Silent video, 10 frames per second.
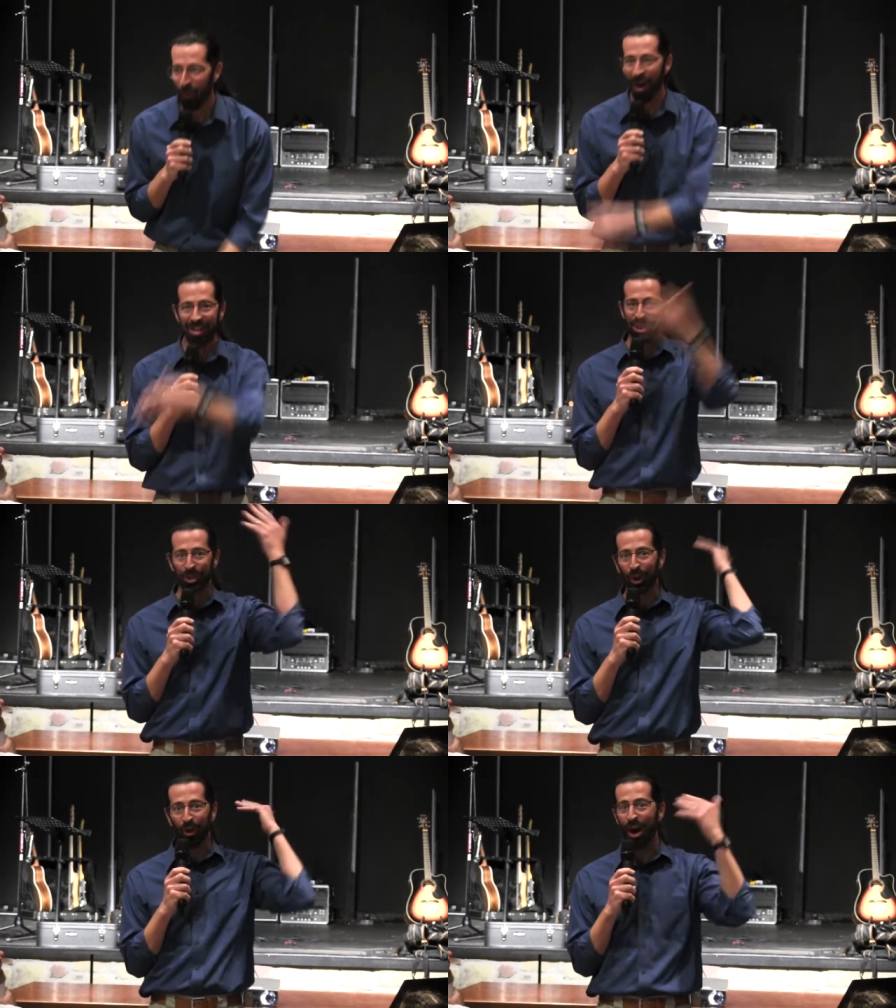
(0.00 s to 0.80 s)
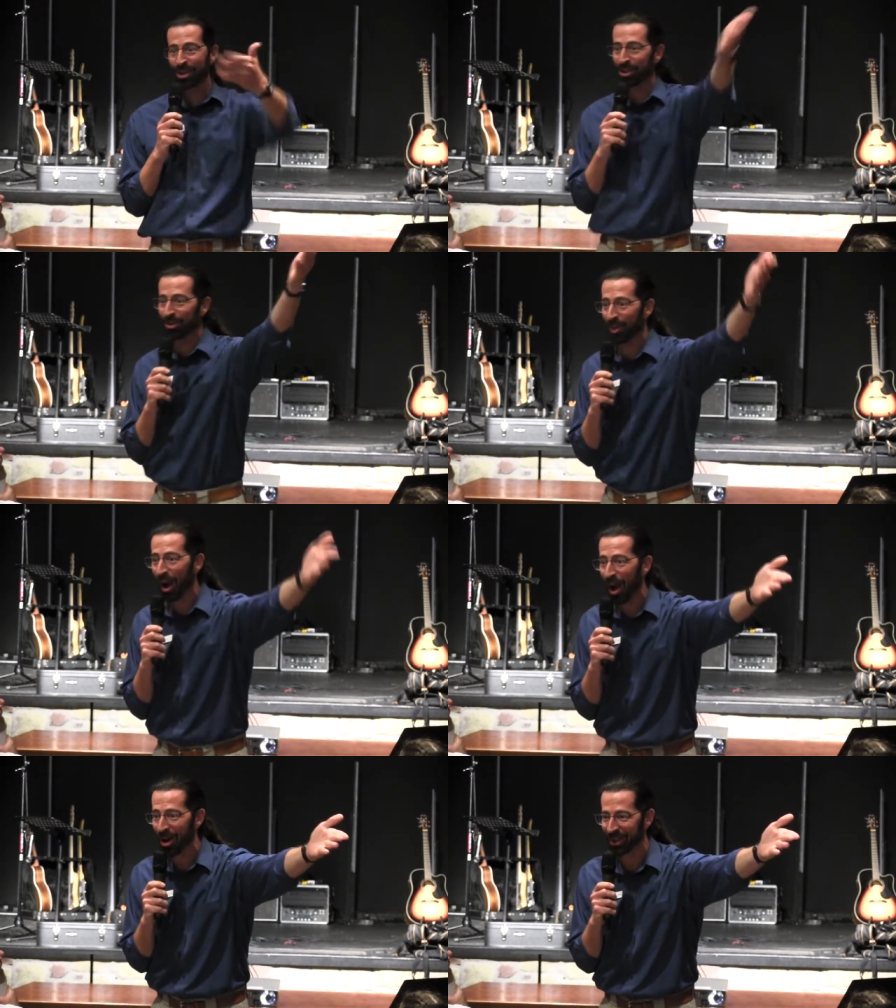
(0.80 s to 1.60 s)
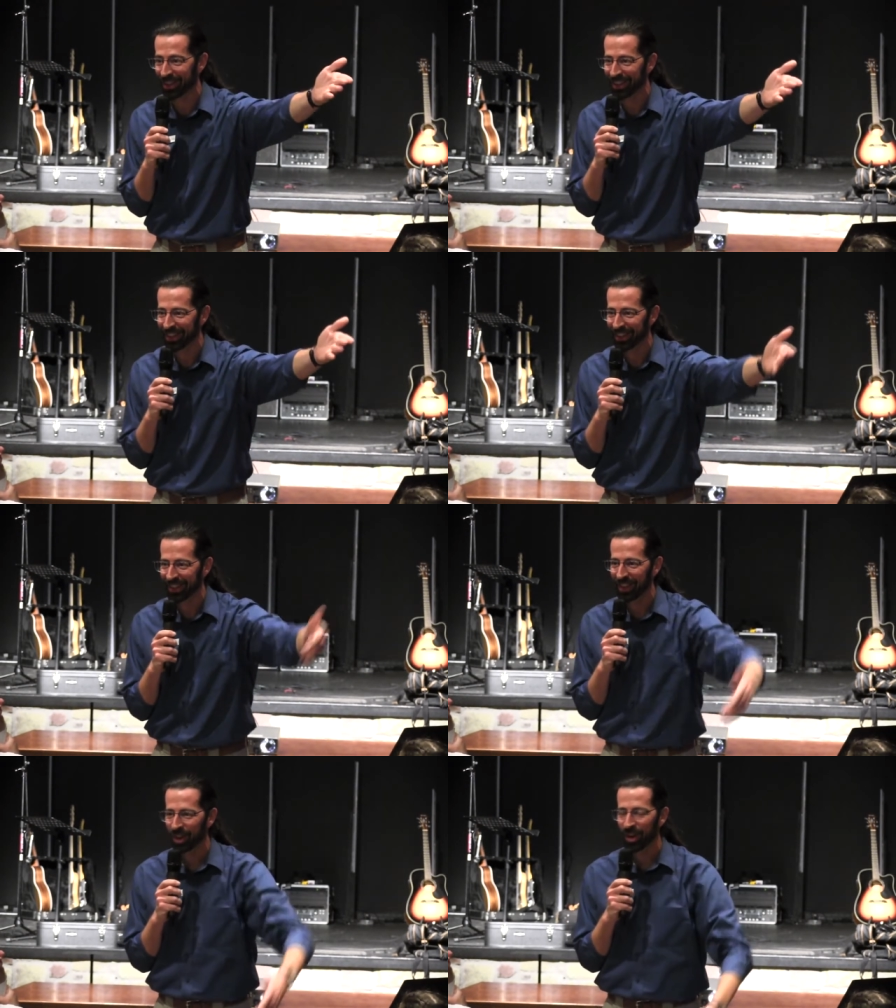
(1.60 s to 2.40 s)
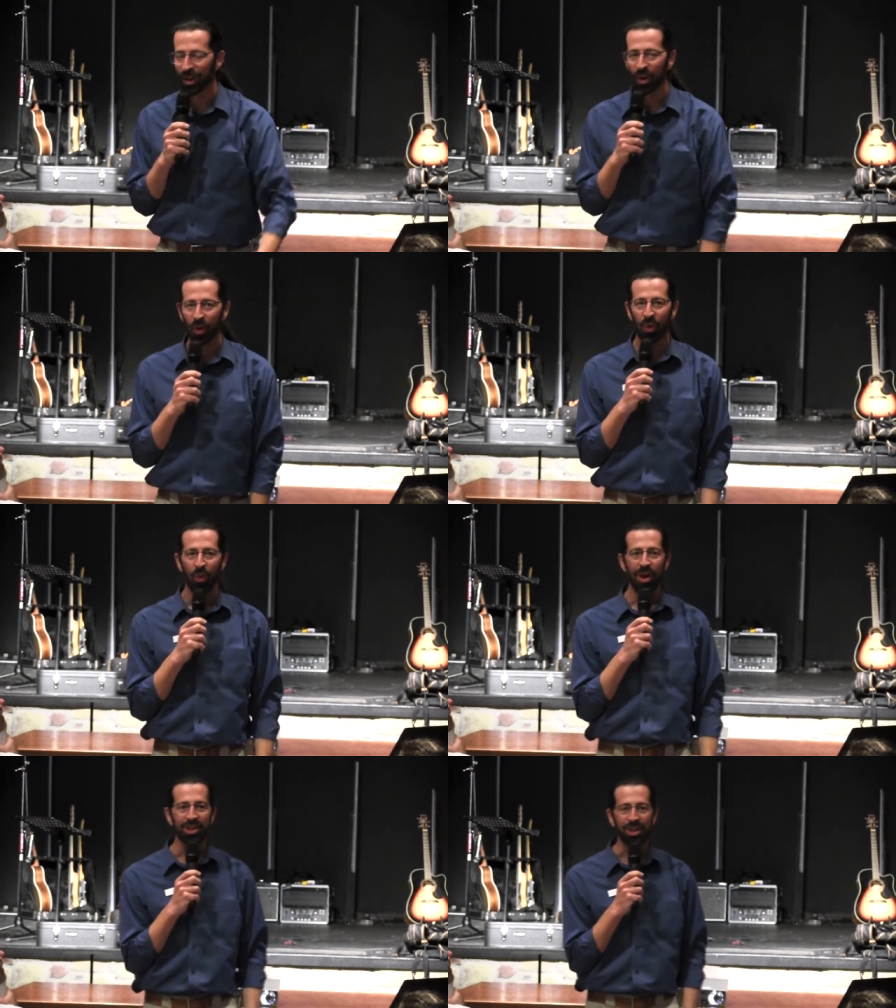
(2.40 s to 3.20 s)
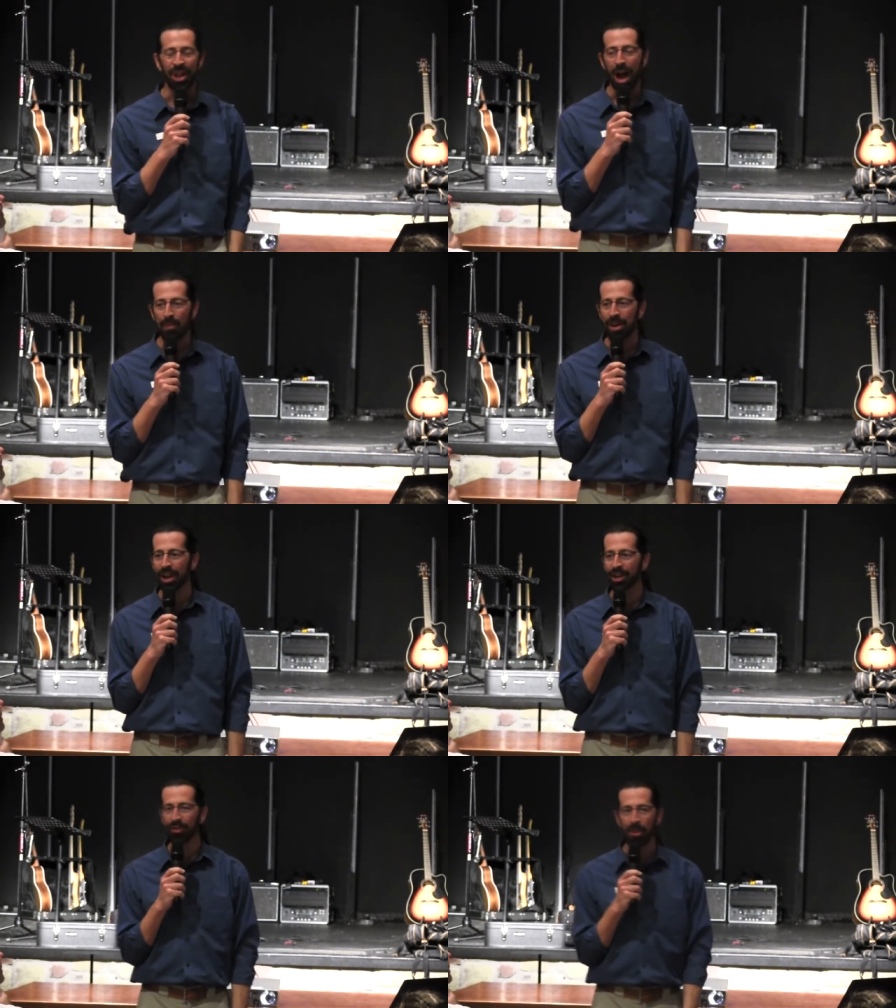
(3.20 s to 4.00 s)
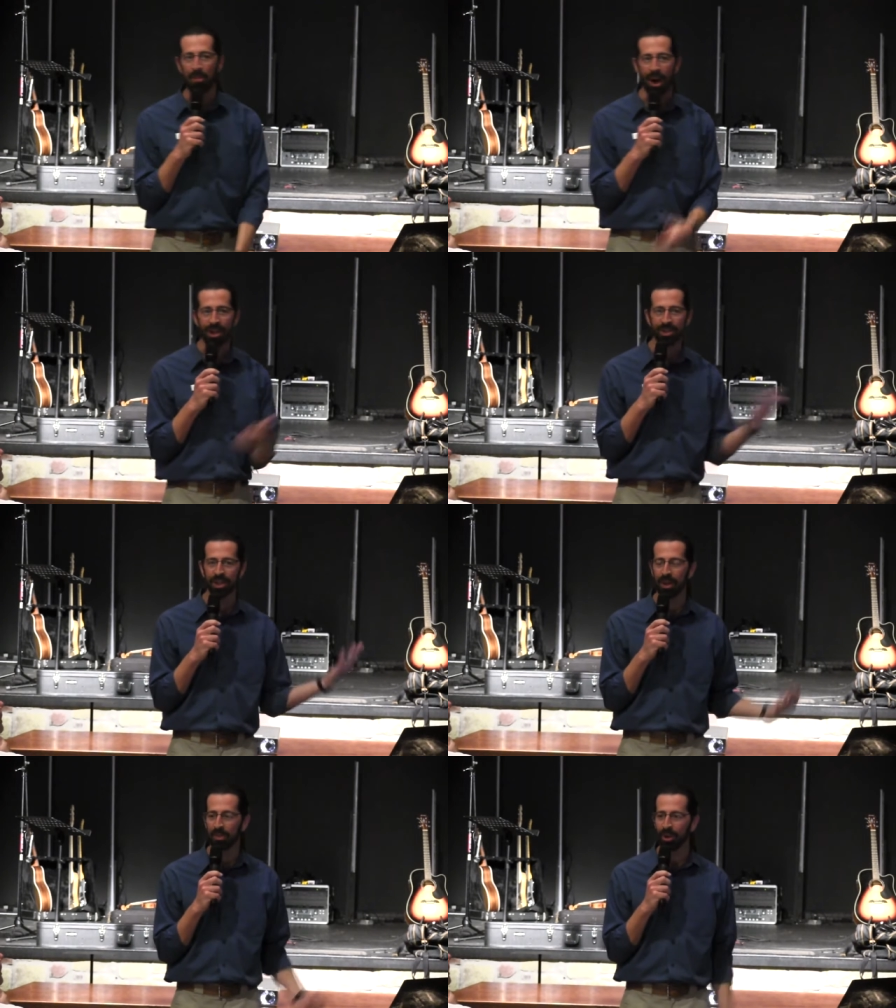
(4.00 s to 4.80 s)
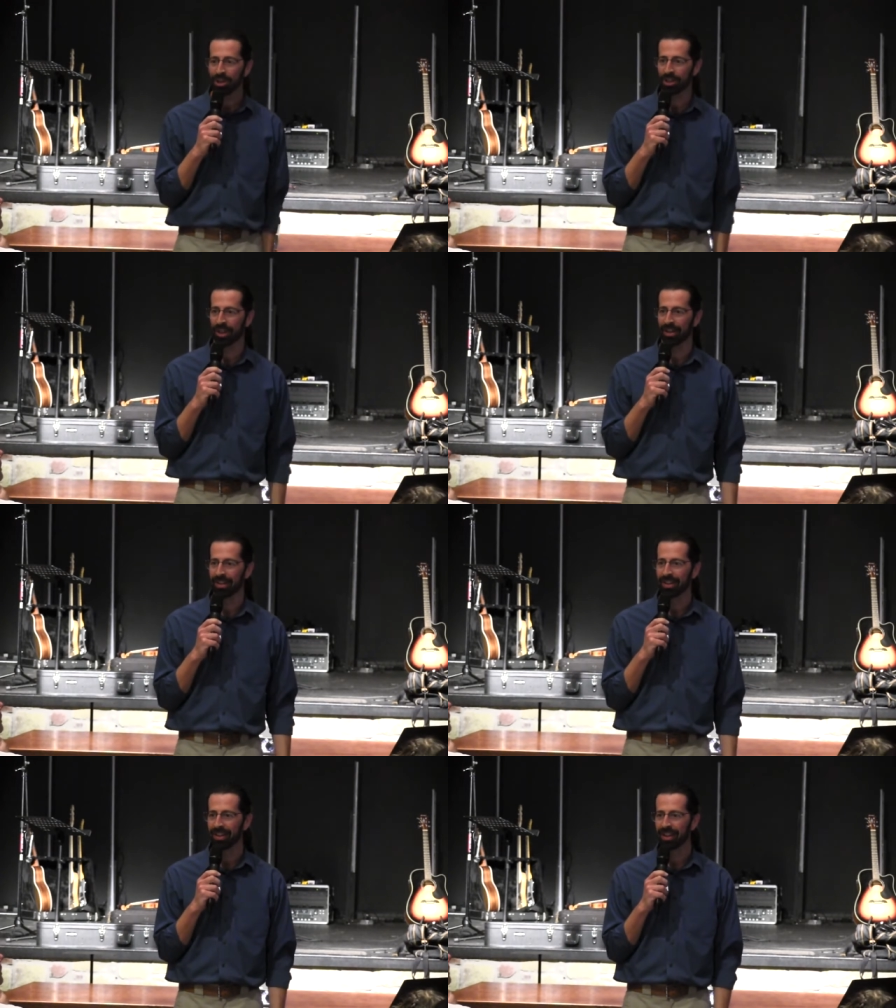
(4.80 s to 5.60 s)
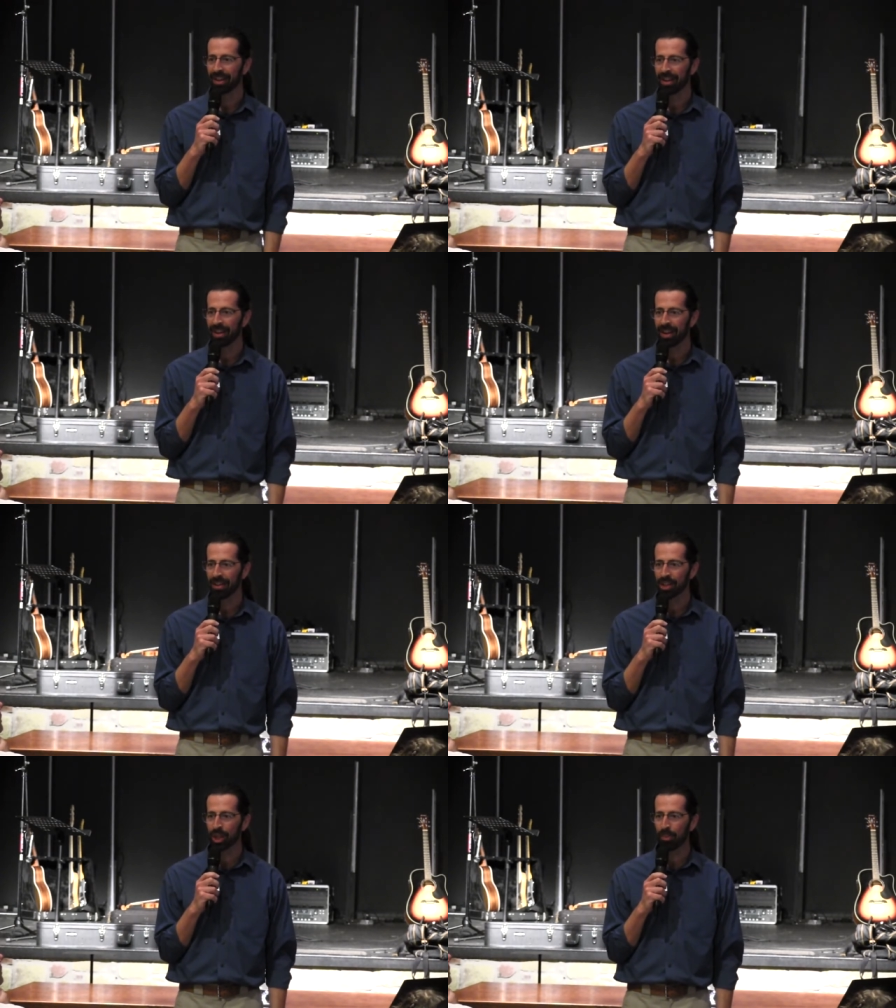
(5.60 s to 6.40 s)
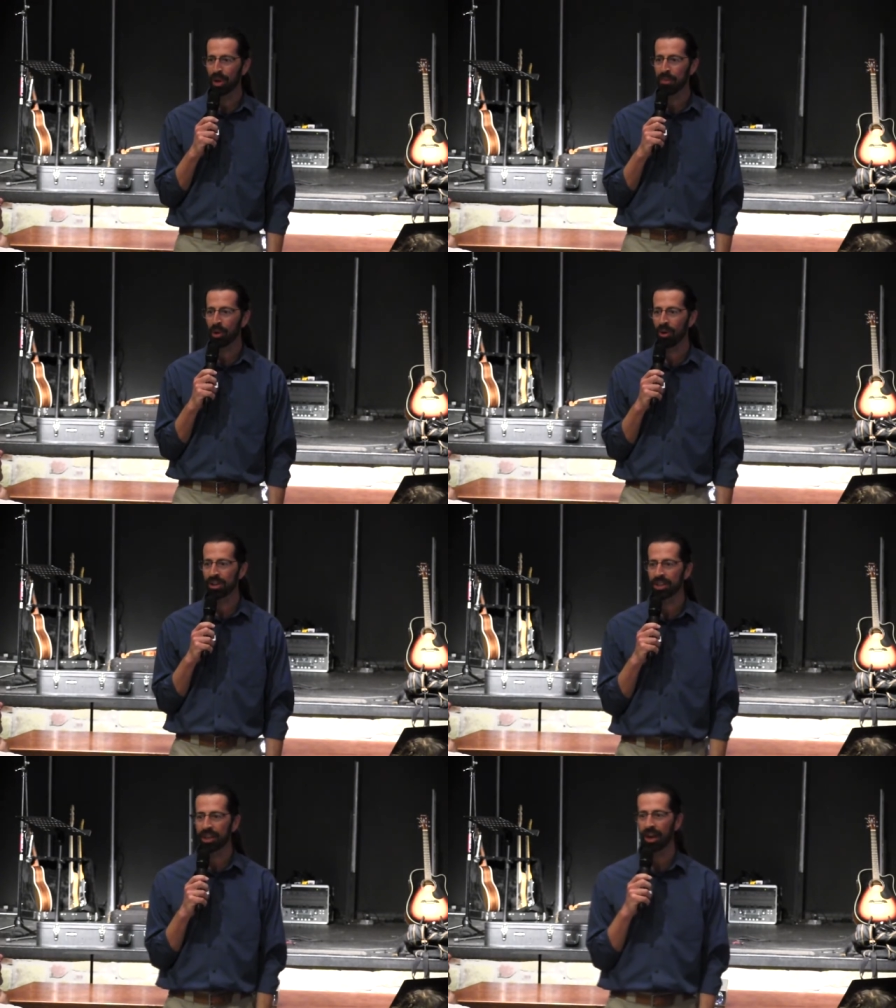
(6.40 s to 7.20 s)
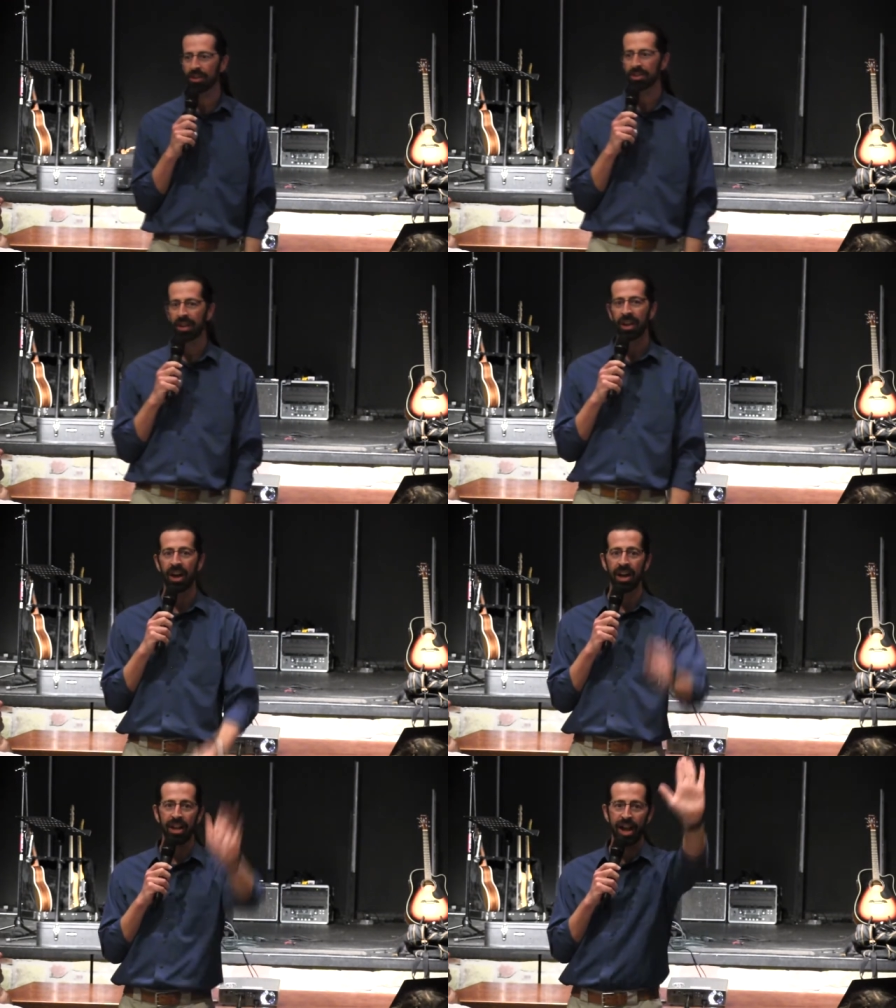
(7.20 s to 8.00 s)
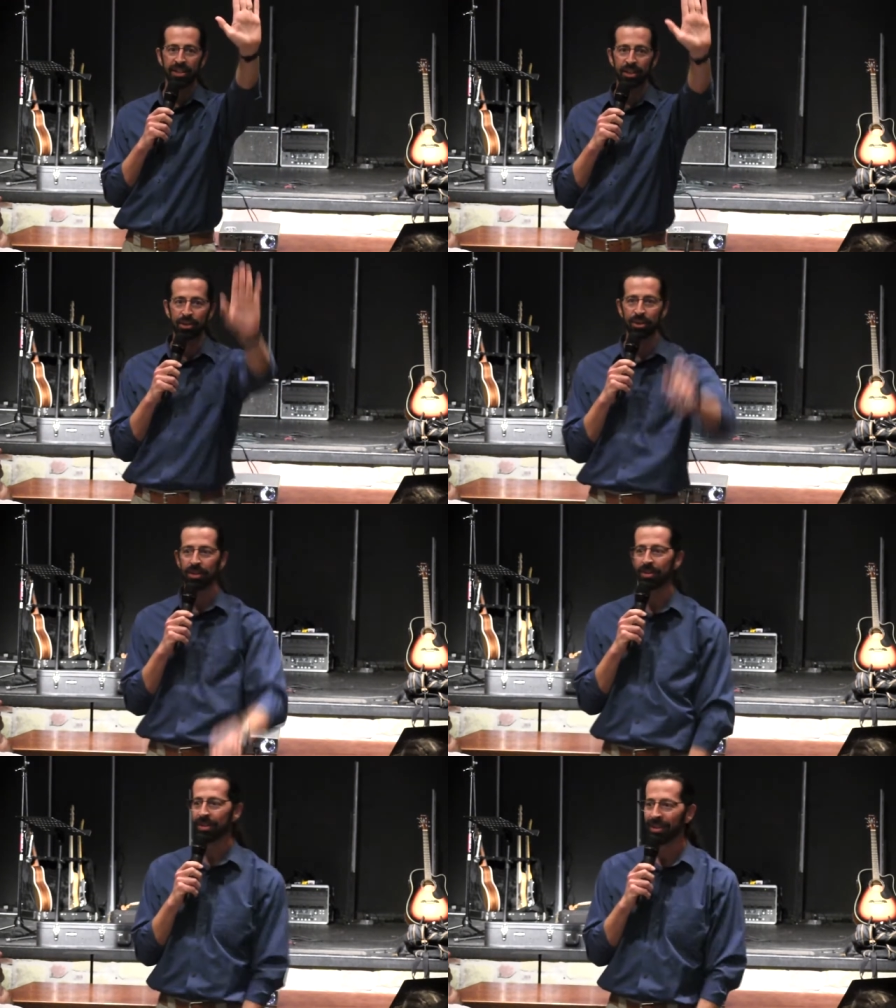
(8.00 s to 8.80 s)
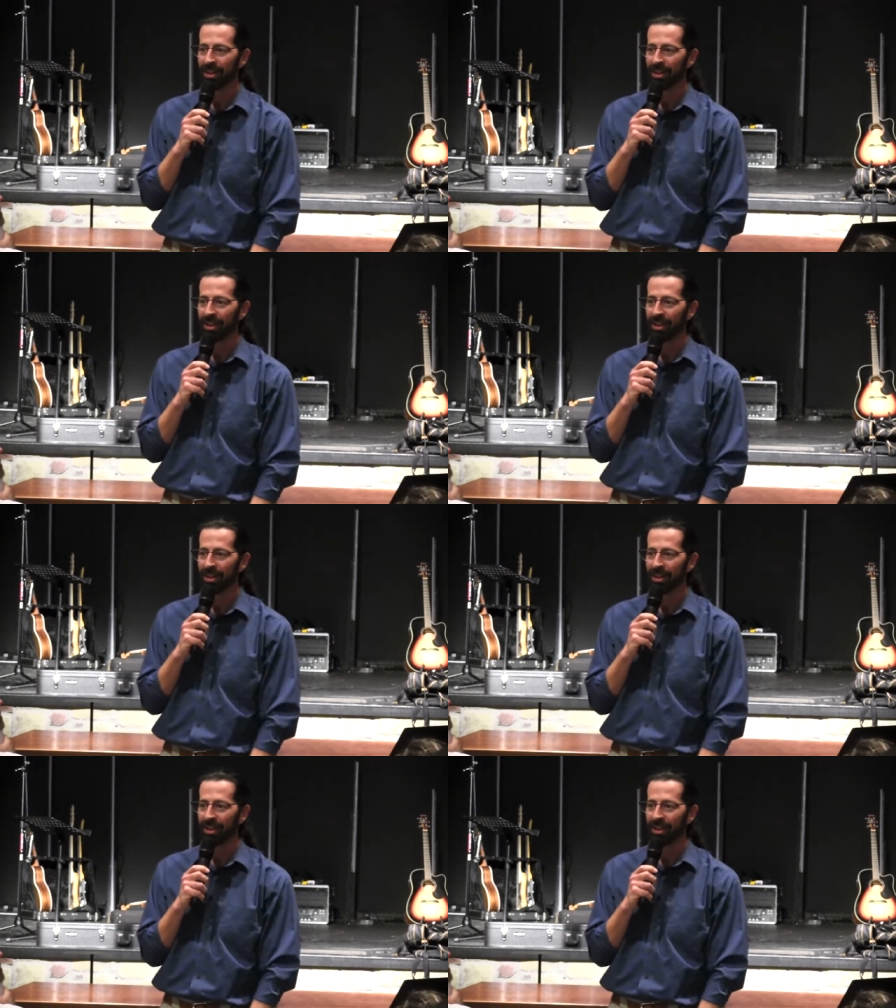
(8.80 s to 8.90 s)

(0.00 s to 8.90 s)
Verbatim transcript: What? Just cross the road. What's stopping us from abolishing abortion? The Supreme Court just goes, unconstitutional,